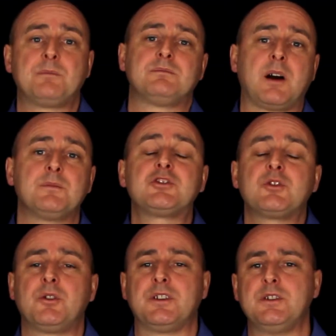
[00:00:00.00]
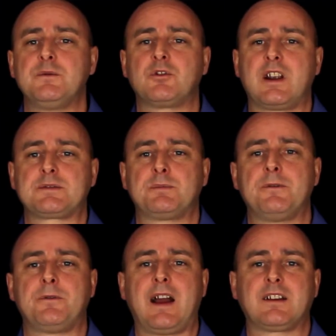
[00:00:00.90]
I'm sure that you've grasped the
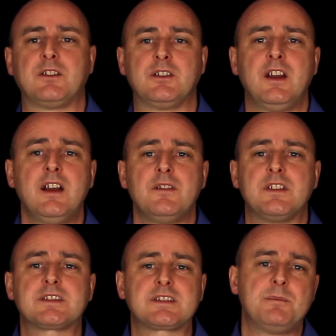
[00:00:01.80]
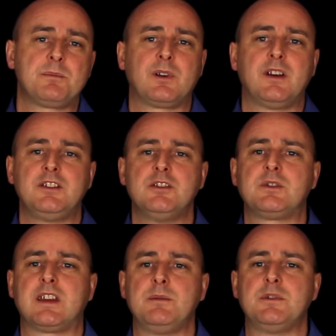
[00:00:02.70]
fact that the simpler you
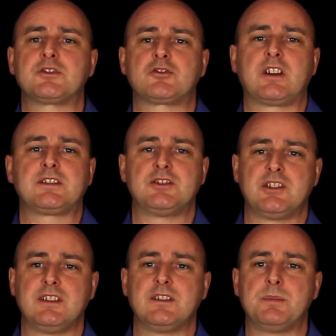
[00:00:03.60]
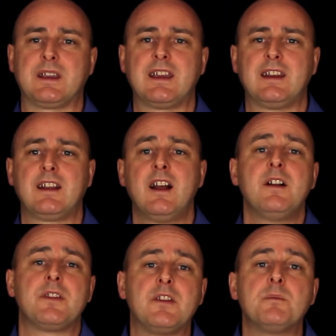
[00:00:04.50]
keep your strategy in the beginning,
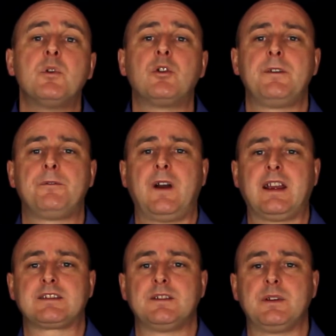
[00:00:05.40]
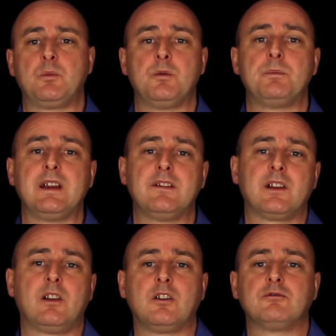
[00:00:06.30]
then the more effective it will be in the
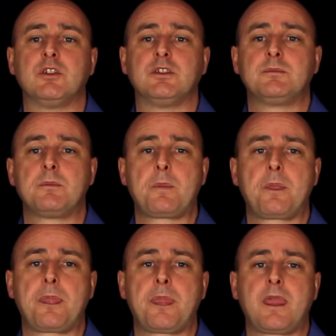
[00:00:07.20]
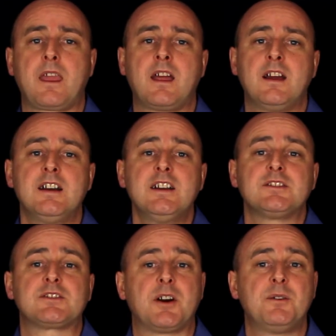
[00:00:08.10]
long run.
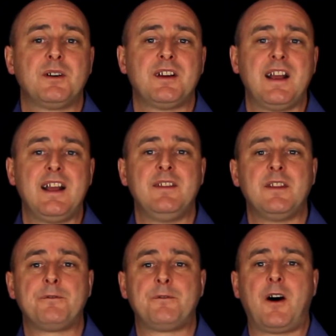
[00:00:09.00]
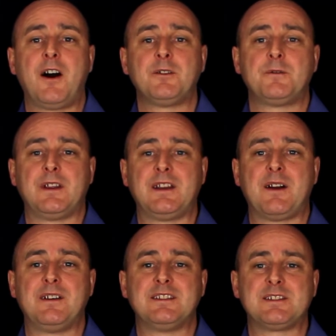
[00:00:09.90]
So in the final
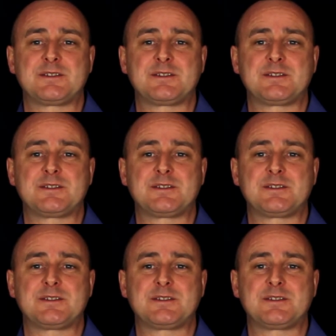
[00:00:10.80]
video in this